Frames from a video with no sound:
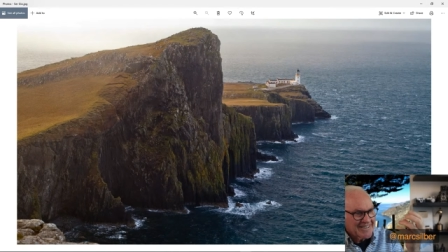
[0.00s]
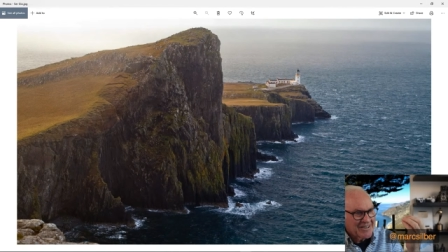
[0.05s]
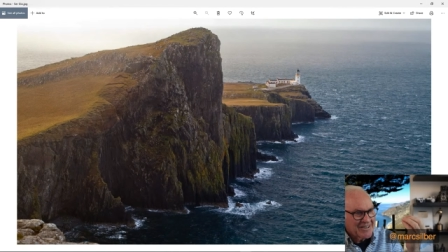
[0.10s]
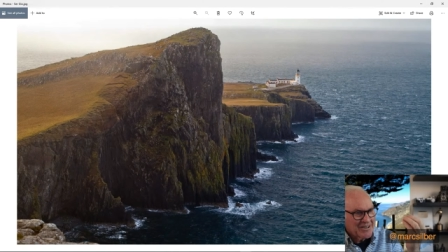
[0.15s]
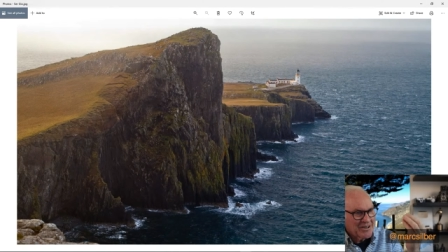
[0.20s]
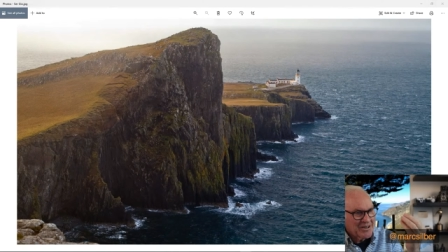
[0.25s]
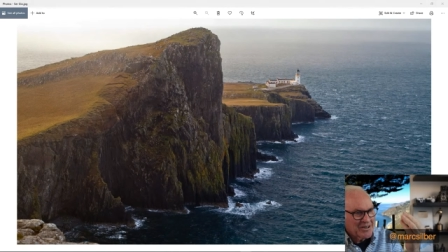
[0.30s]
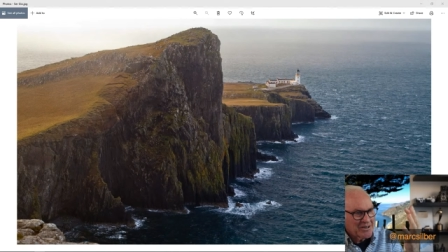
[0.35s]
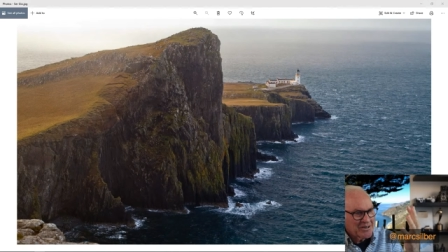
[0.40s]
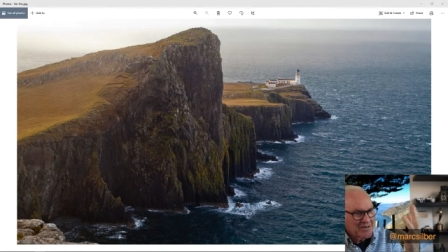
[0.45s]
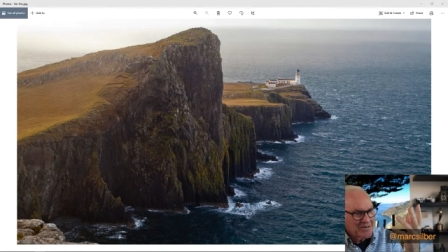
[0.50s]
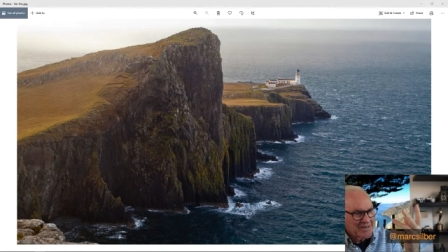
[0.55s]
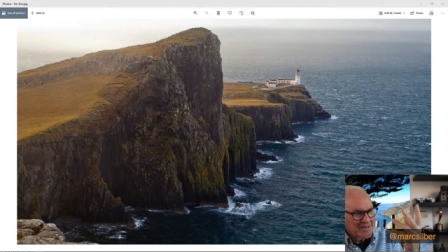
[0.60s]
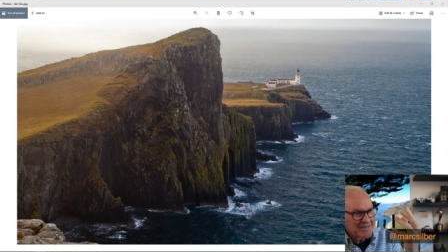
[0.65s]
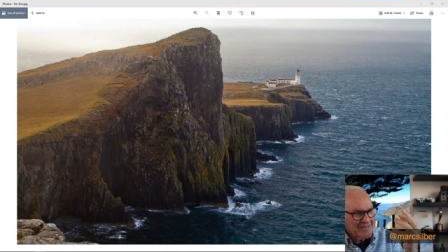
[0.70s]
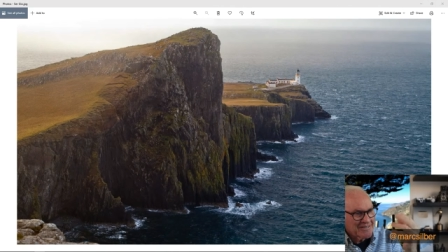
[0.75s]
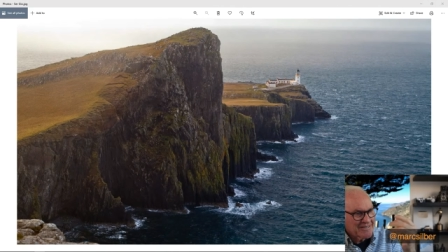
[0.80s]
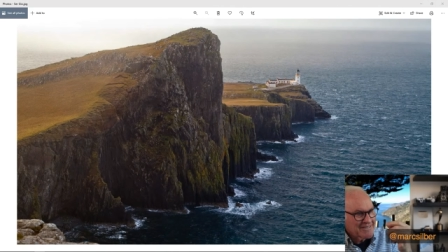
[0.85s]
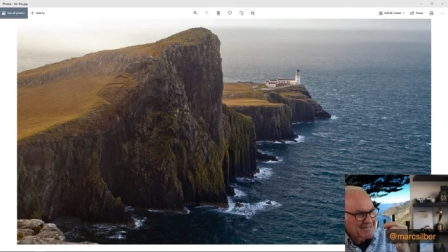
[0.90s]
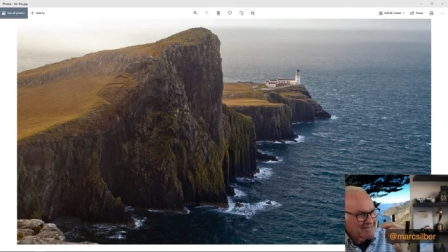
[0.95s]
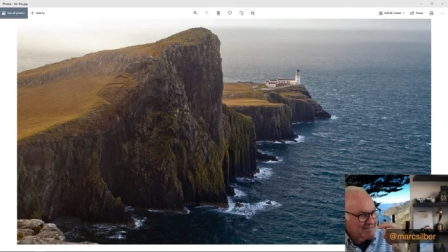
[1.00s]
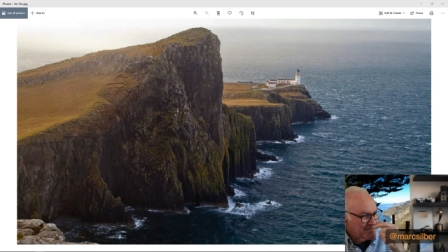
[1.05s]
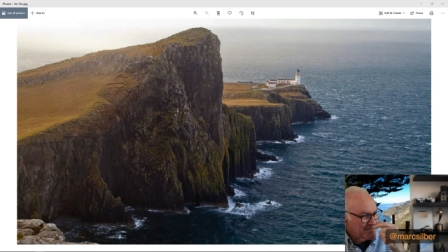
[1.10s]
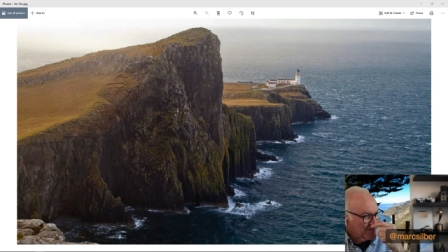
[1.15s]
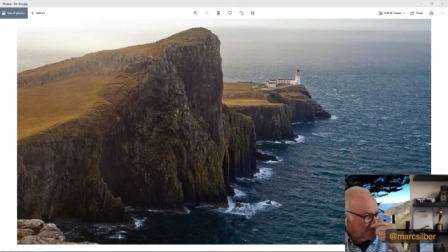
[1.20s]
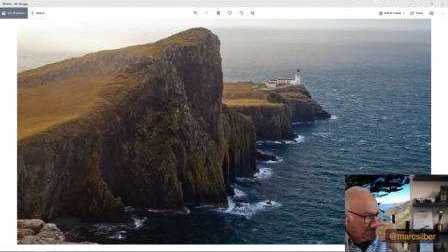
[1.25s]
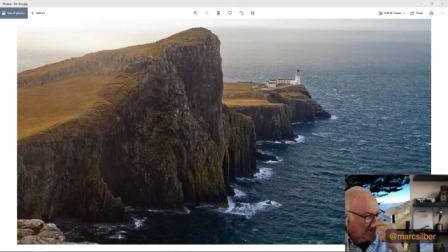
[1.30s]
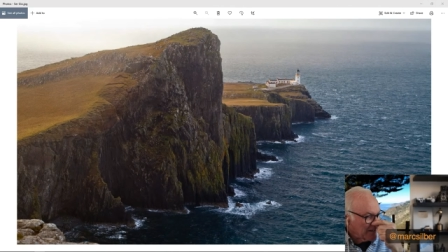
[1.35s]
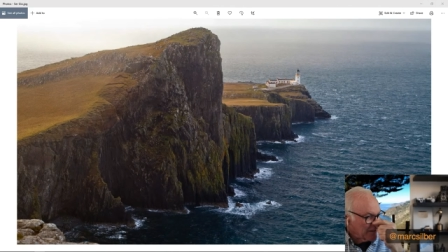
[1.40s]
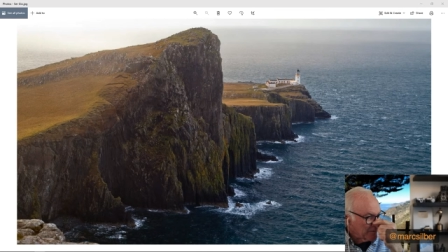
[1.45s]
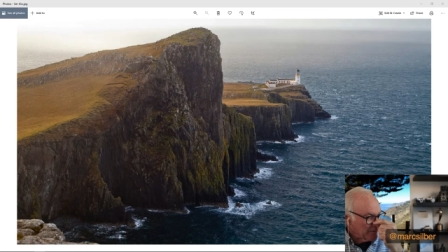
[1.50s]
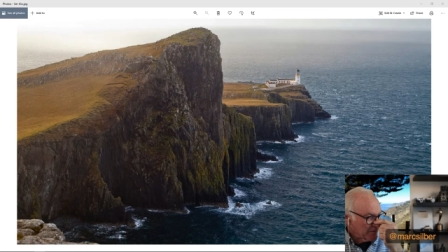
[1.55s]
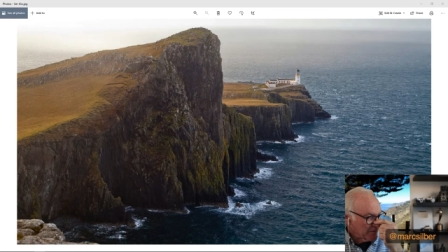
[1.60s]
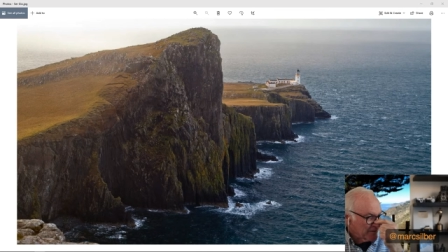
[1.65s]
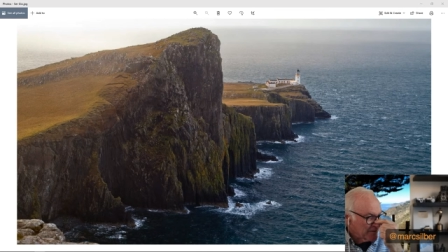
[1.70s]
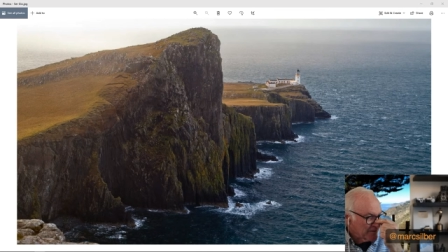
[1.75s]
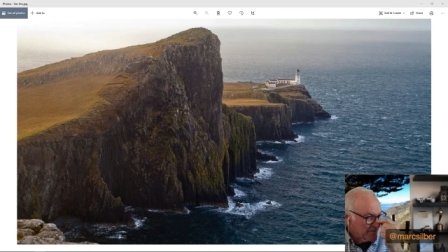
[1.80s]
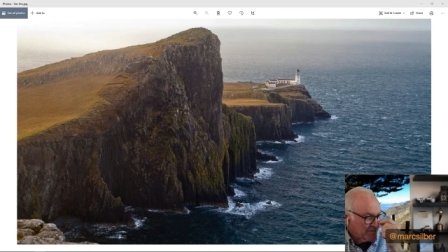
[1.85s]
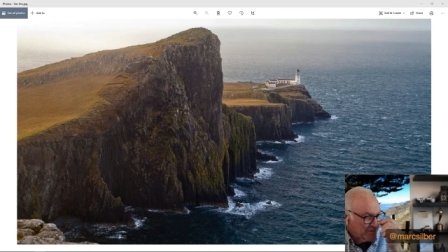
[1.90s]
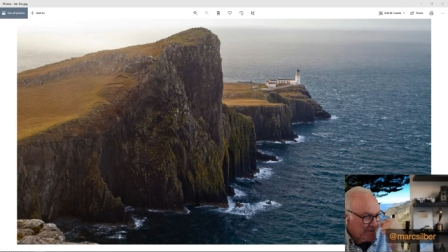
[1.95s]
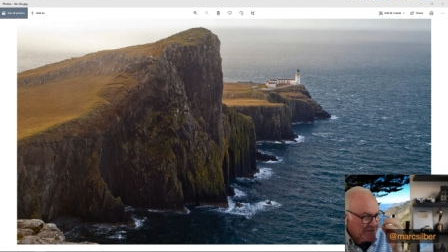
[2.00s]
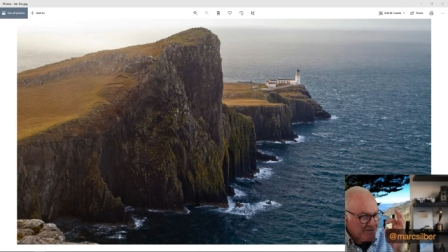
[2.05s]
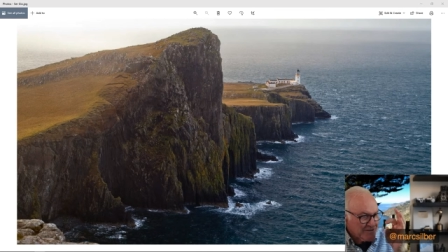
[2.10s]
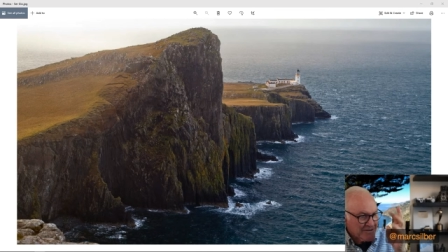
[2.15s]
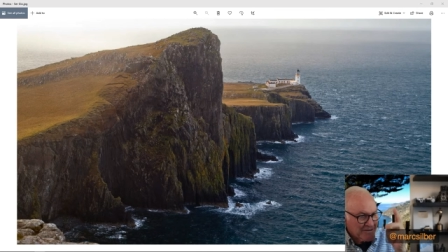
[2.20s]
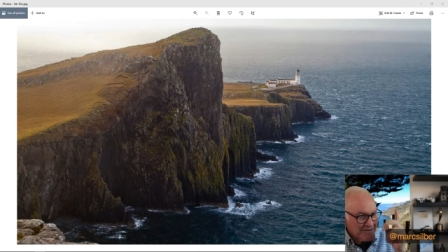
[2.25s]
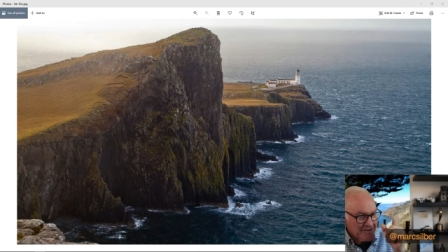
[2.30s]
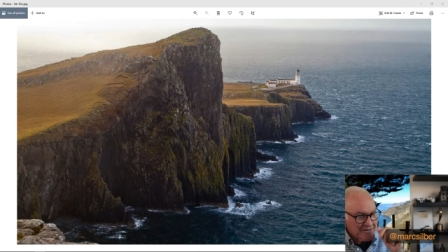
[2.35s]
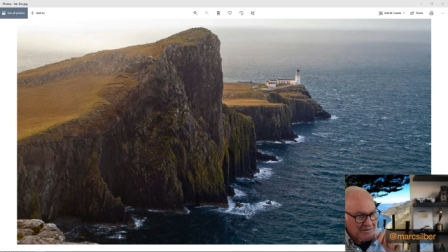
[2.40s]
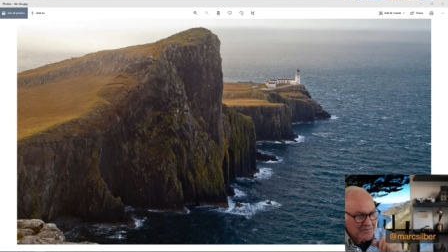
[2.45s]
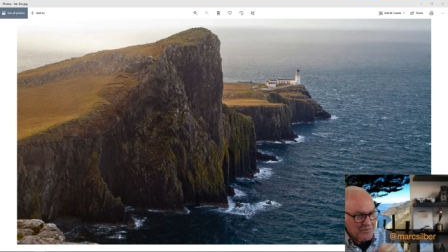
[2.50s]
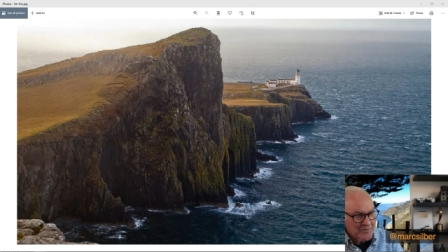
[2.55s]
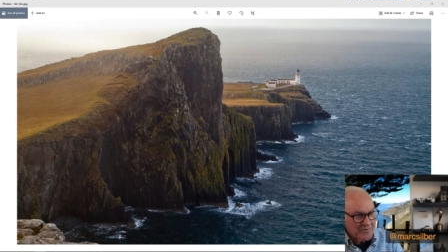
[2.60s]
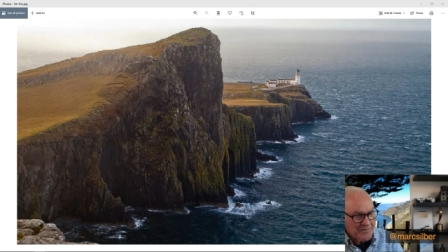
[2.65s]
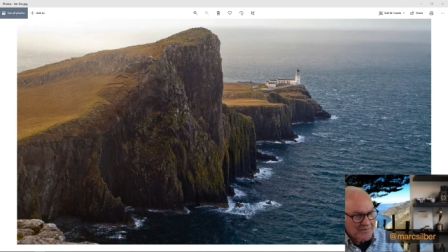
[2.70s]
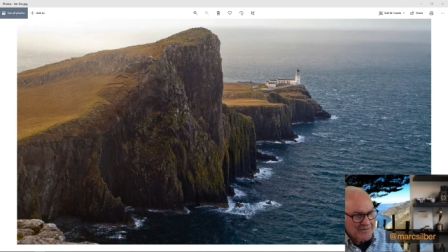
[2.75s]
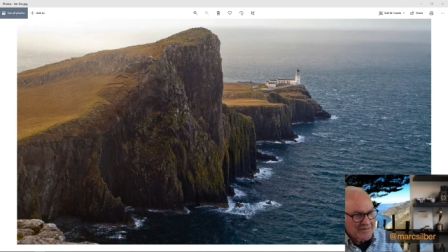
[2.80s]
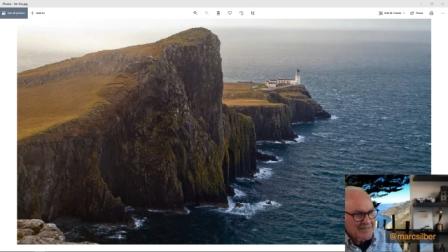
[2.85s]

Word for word: you know, in developer and fixer. And